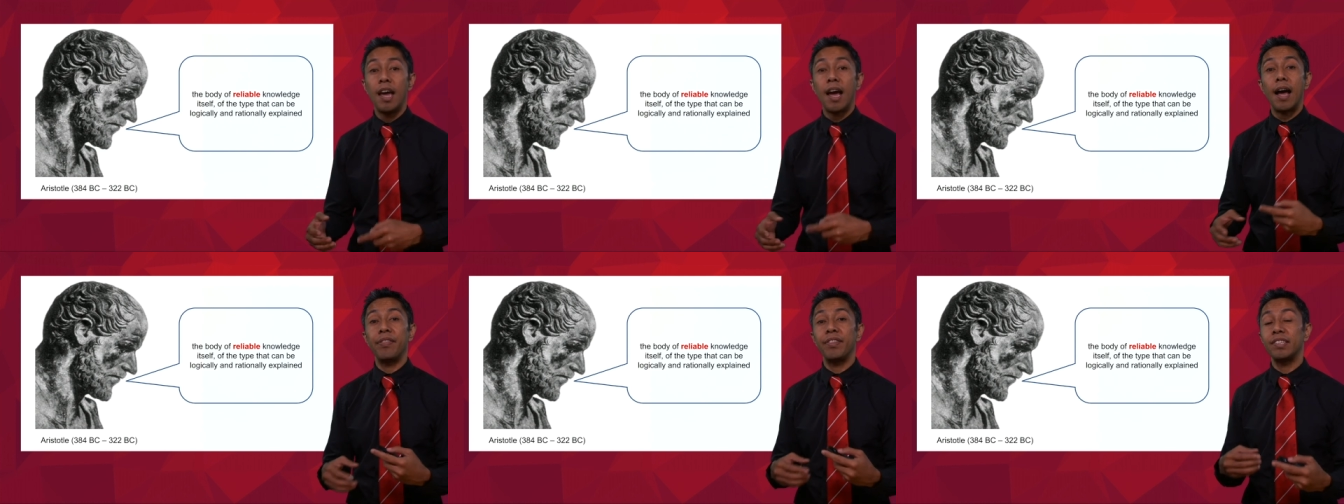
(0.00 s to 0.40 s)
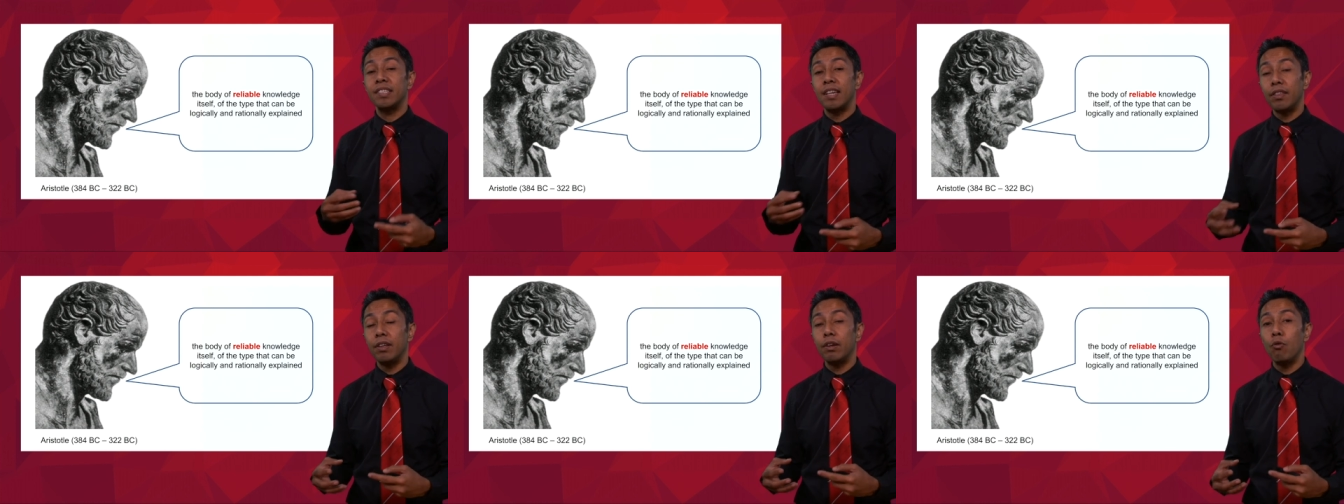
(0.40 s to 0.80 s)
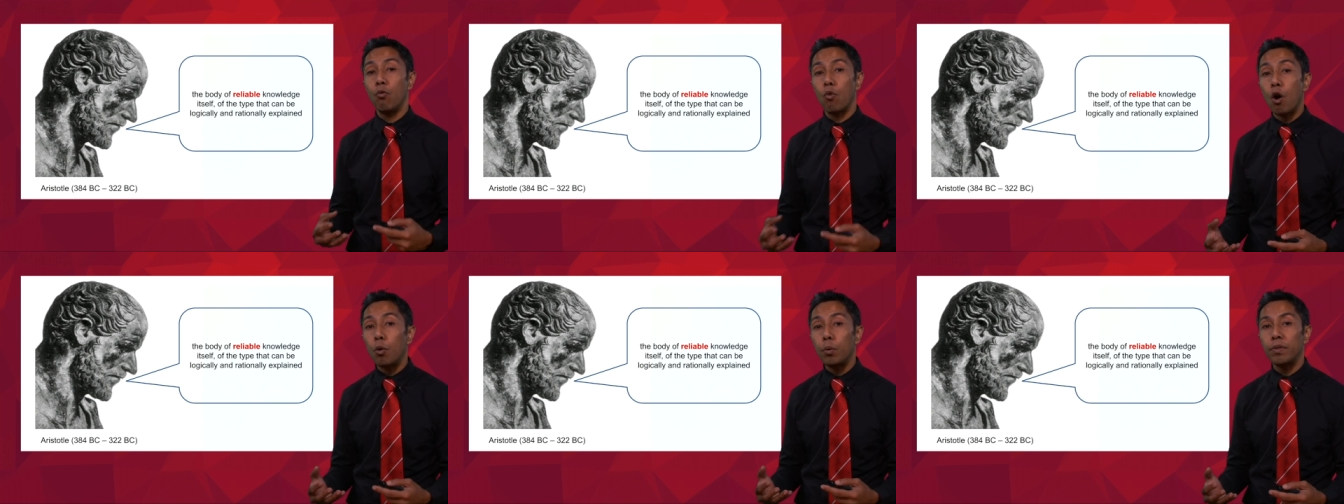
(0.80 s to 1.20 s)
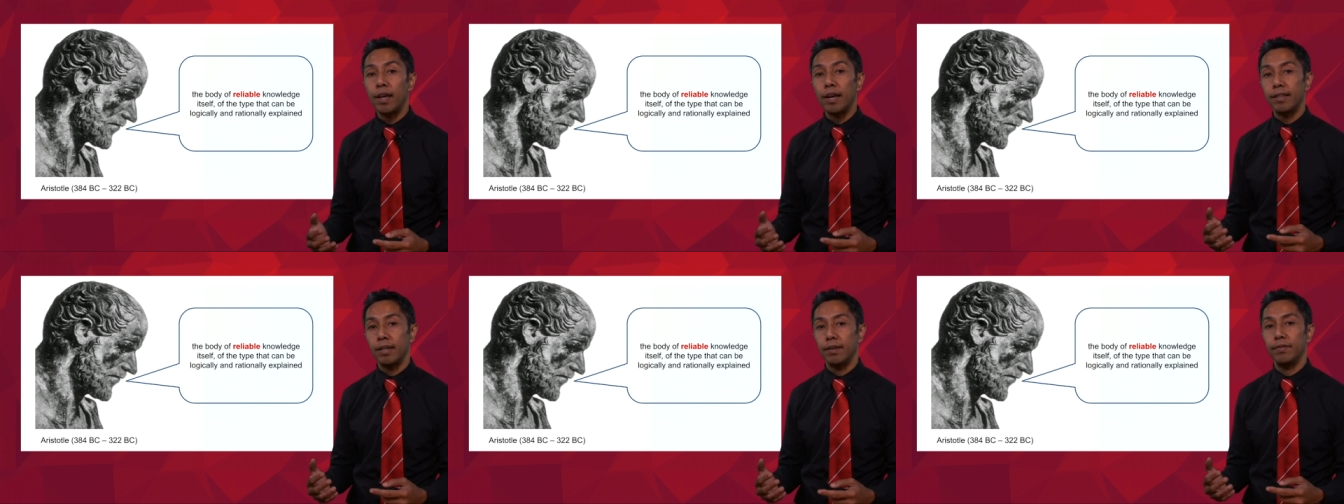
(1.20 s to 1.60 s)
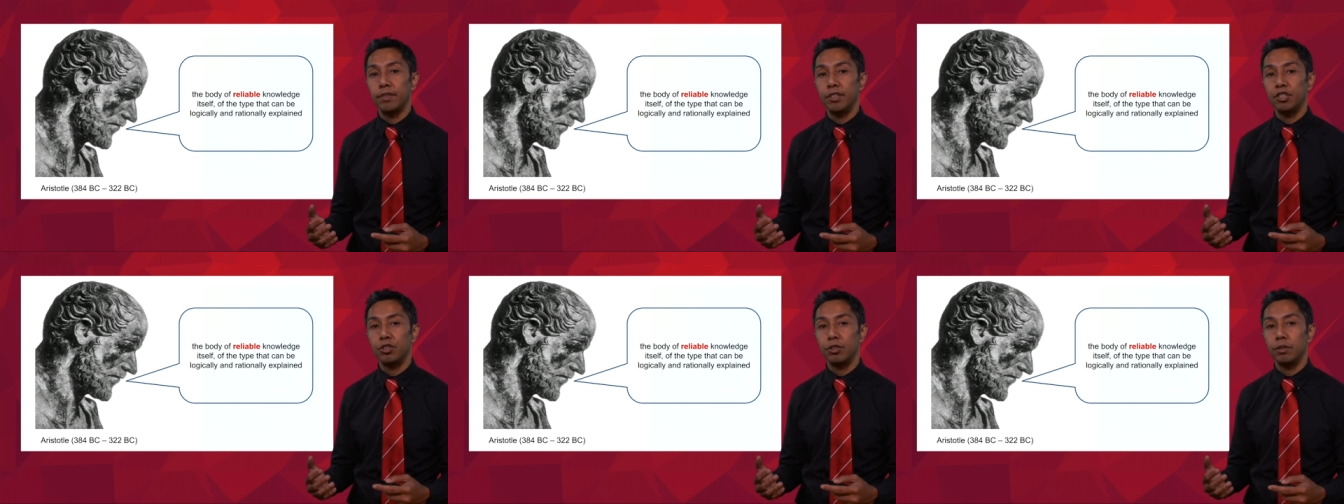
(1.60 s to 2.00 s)
And there's nothing wrong with that
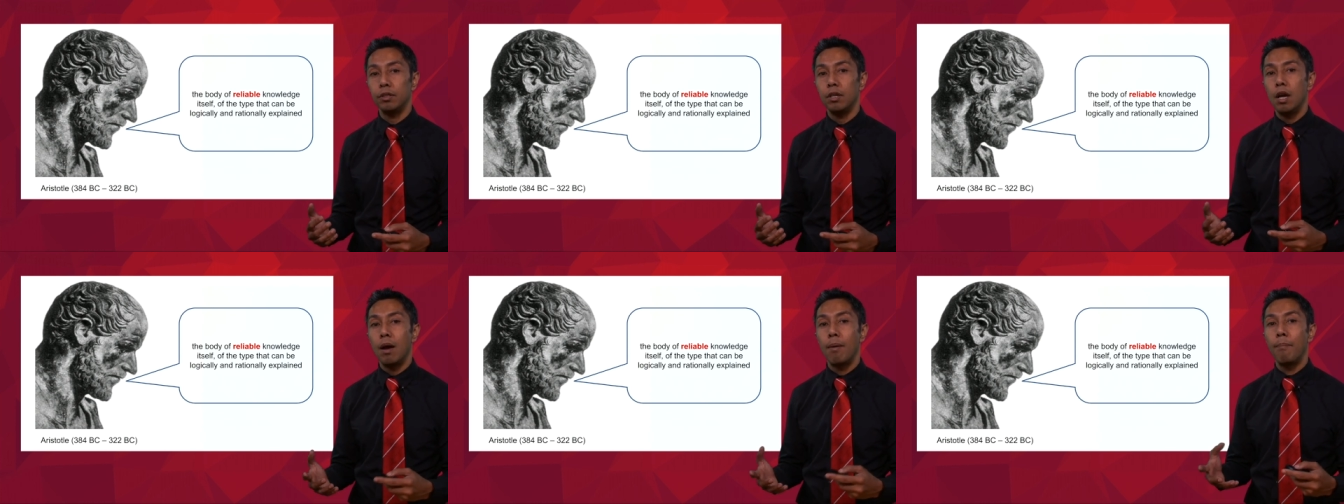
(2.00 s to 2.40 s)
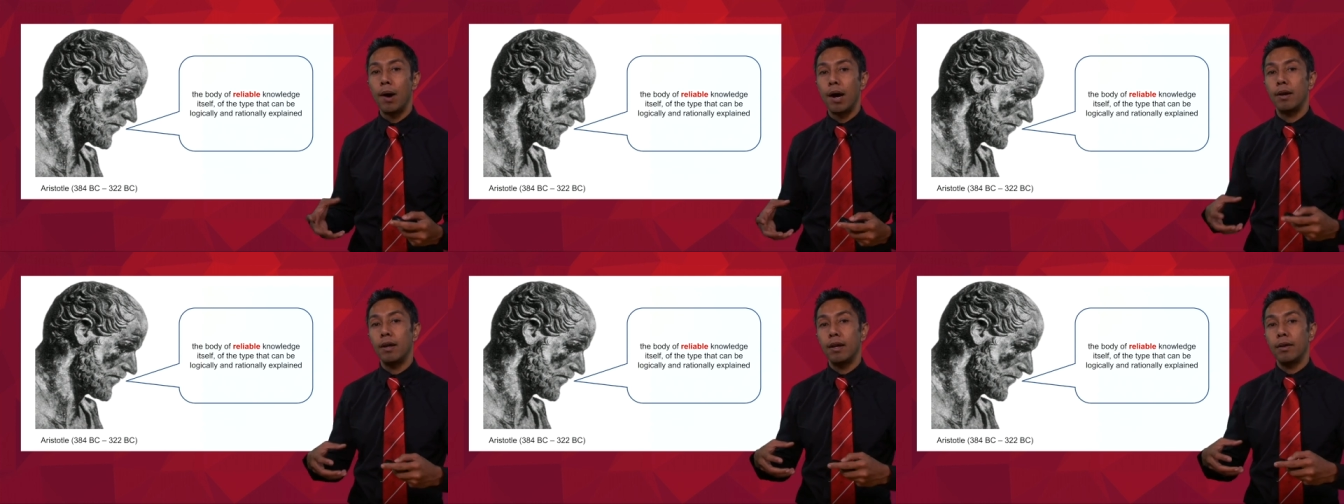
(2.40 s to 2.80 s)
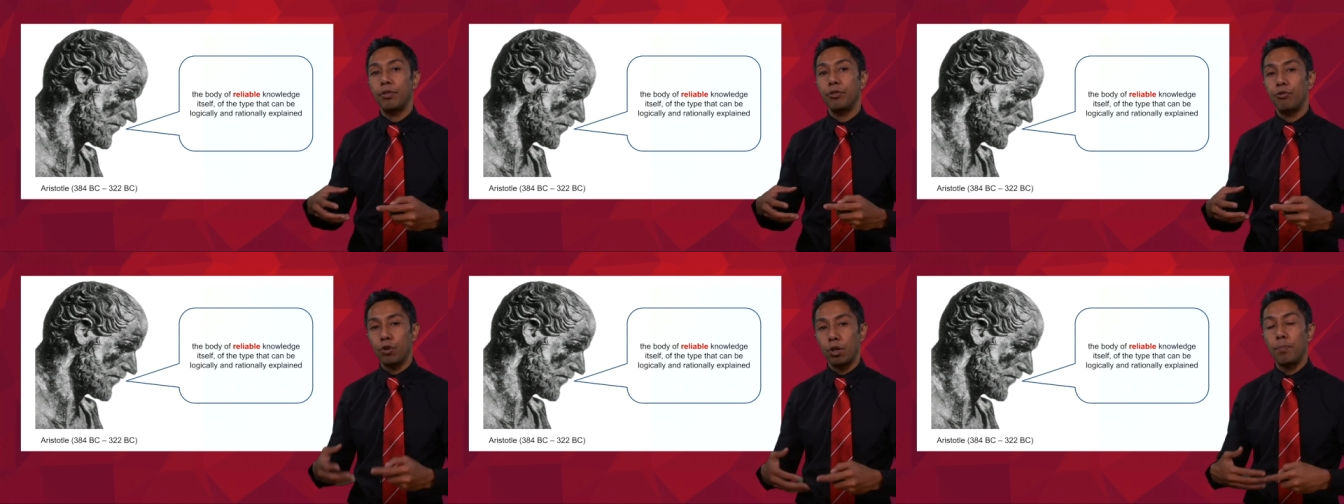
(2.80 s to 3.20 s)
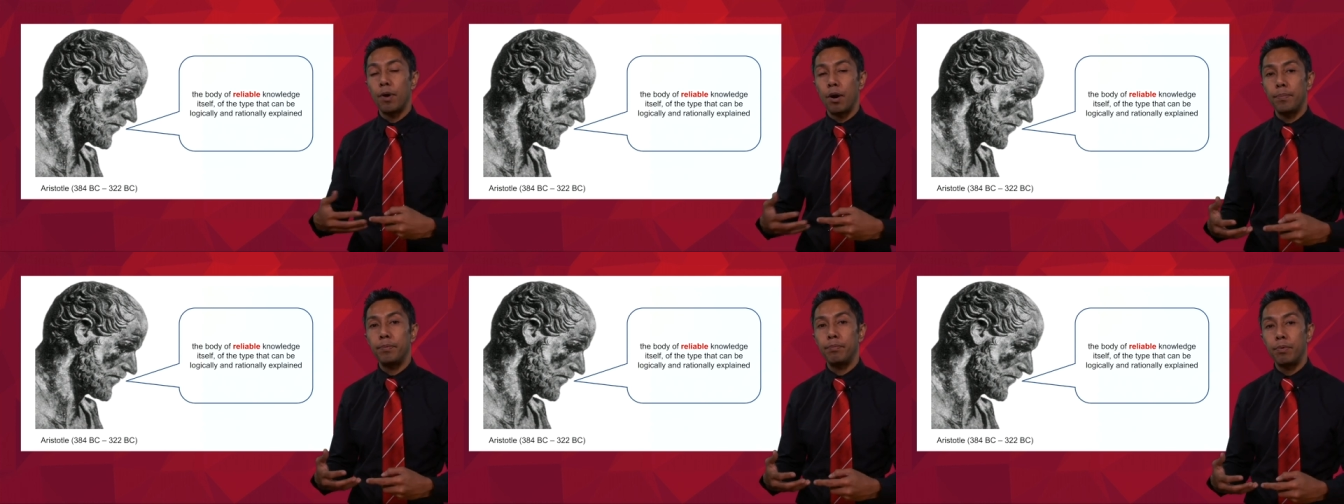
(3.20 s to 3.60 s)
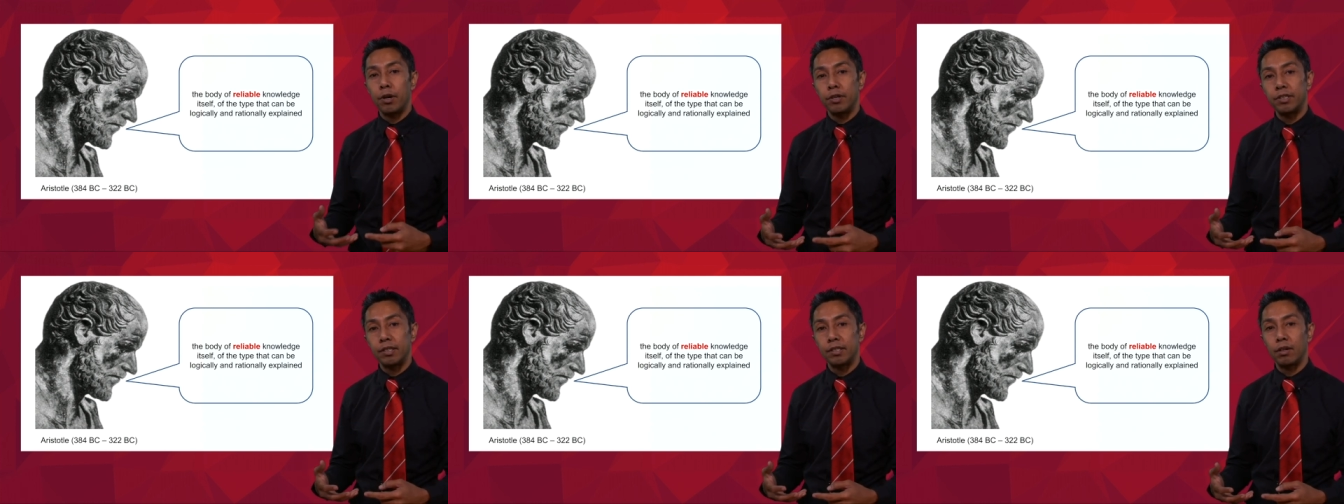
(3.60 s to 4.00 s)
definition, but through the
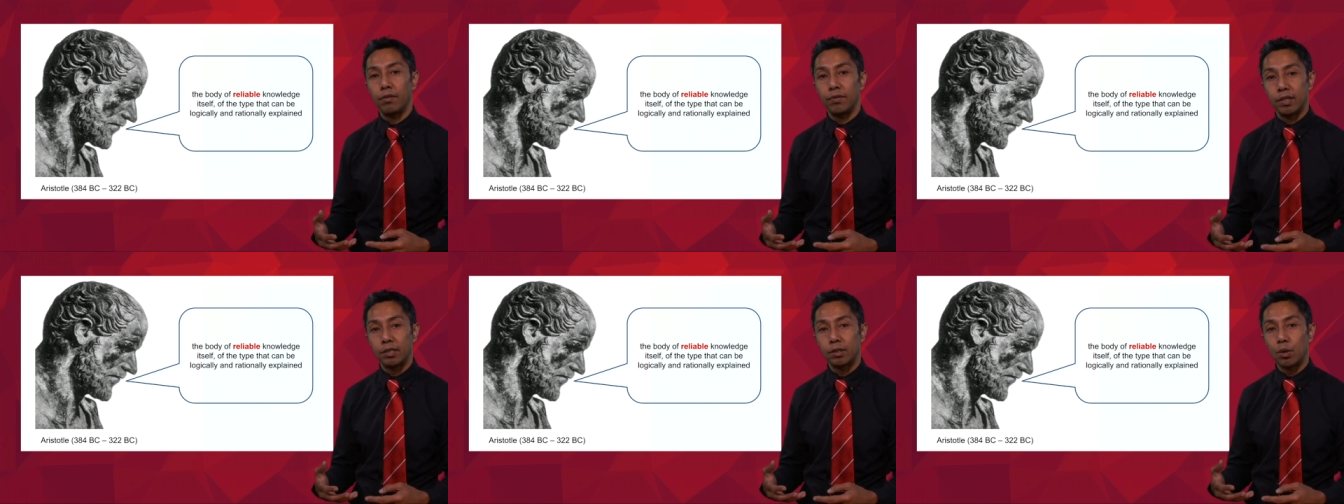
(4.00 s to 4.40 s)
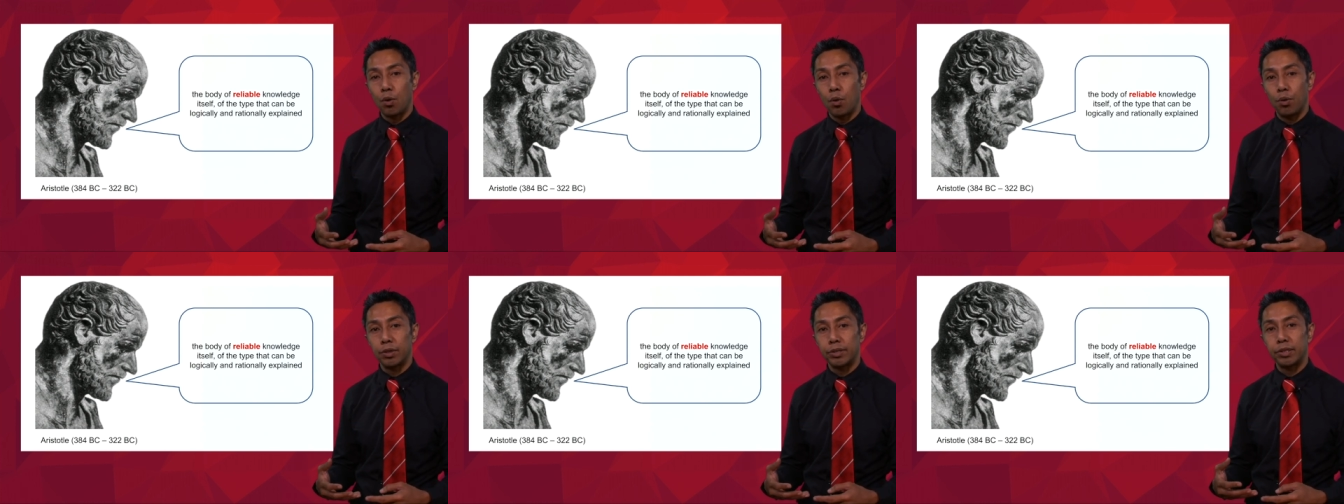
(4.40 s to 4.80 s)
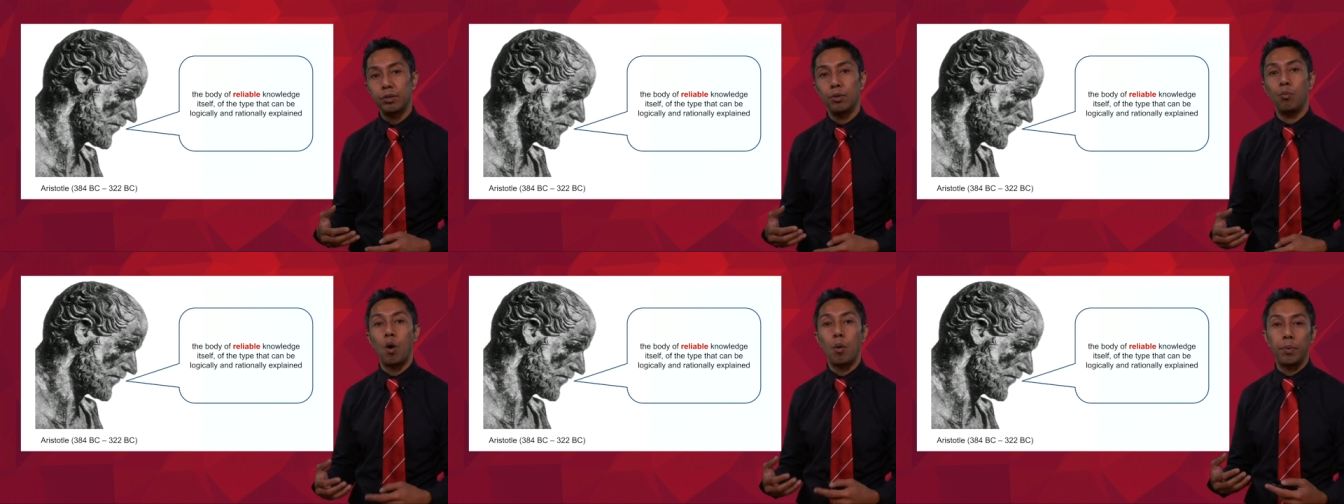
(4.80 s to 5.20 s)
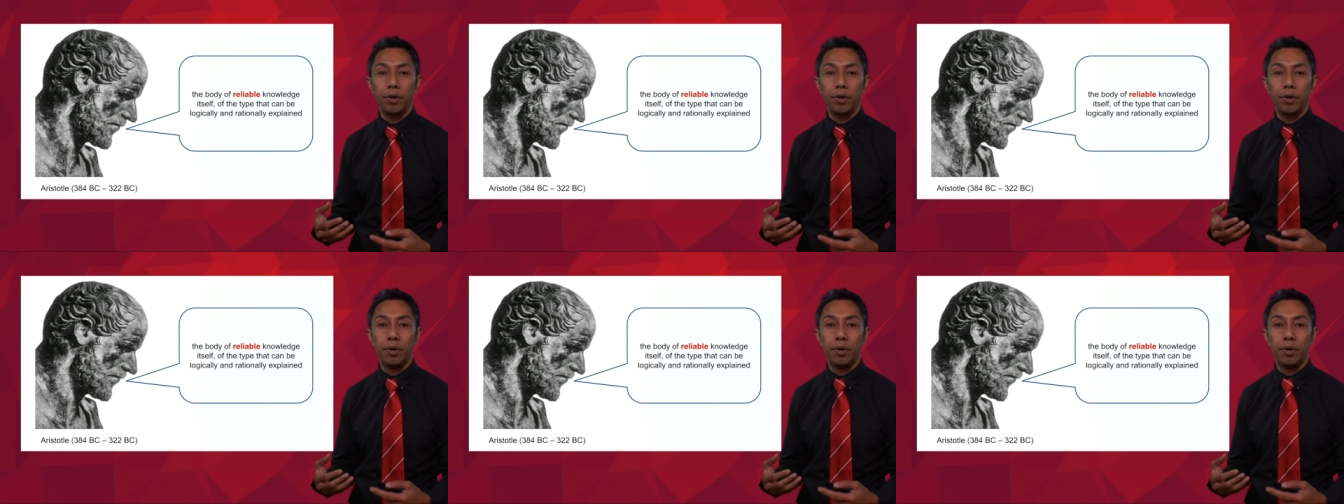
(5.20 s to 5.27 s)
process of this course, what